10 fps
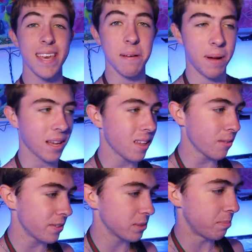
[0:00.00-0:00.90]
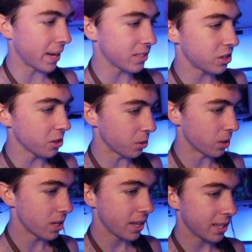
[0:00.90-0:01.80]
Yeah, my clownfish bite
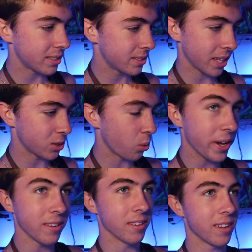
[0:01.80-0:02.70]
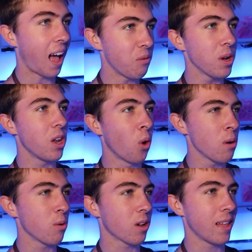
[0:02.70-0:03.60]
too. It's weird. I want
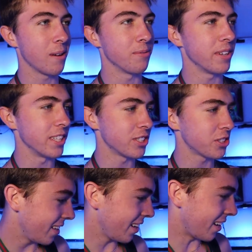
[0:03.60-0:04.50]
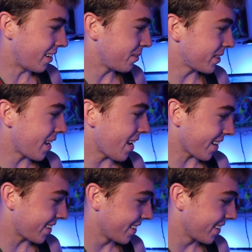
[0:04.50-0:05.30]
normal clownfish. Yeah, what the heck?